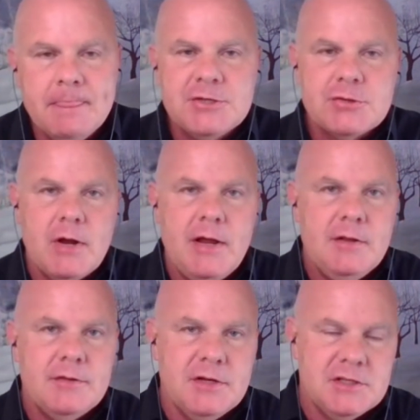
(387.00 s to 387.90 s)
The
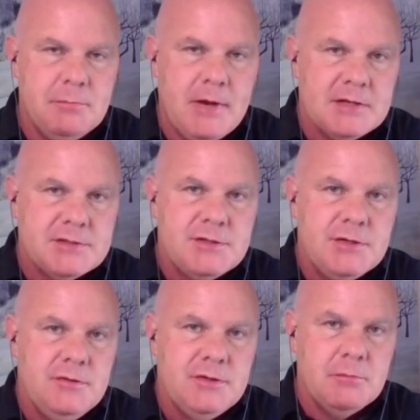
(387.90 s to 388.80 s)
trait that is best
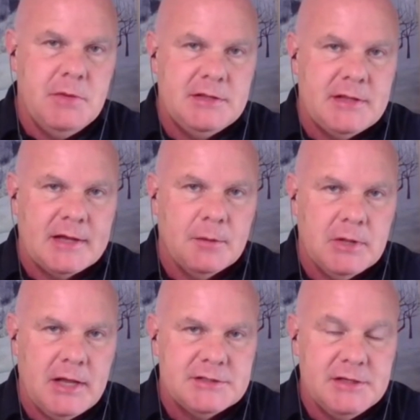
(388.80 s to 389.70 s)
tuned to meet that
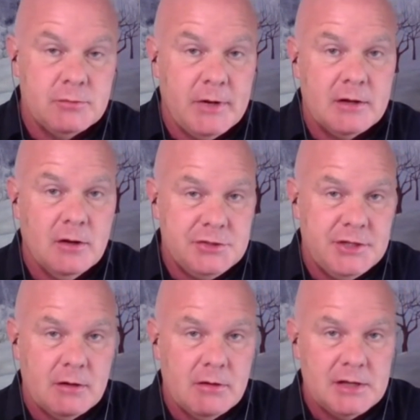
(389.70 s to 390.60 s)
complexity is what I call
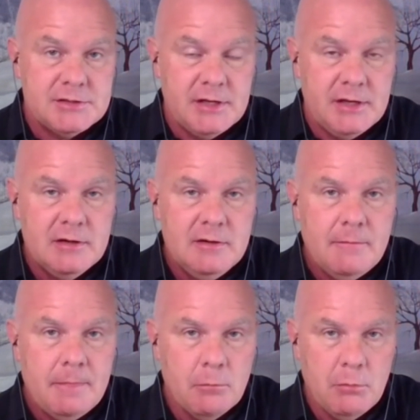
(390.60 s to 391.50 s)
generosity
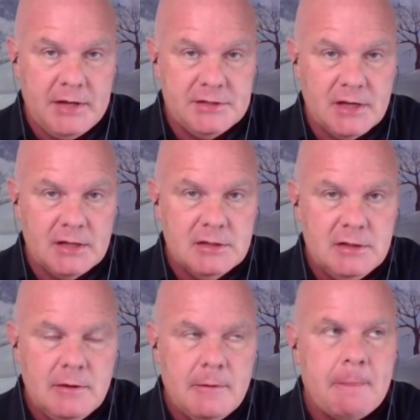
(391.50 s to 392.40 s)
mindset.
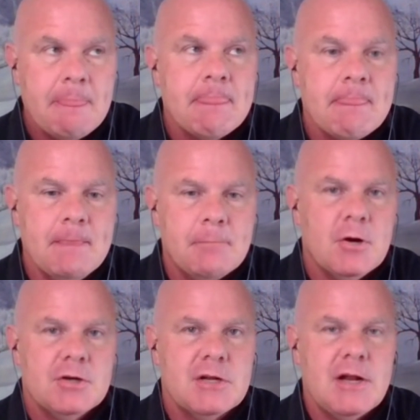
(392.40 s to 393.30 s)
The
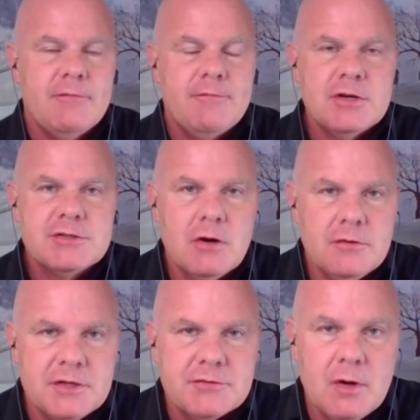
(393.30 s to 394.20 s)
person I first
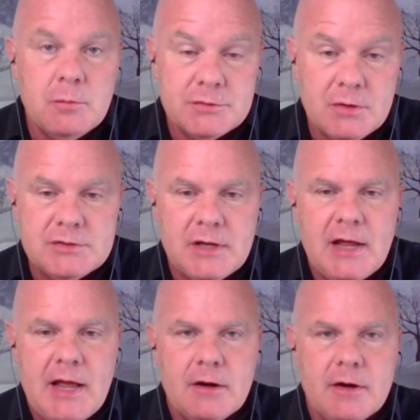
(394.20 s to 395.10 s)
heard this from was Roseanne
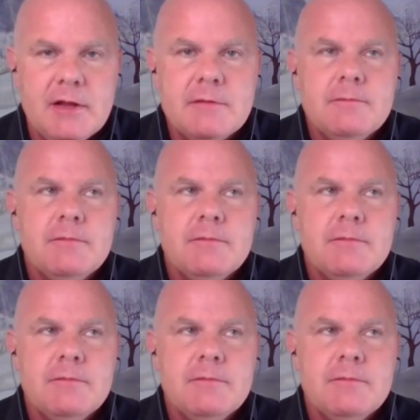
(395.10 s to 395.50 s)
Haggerty.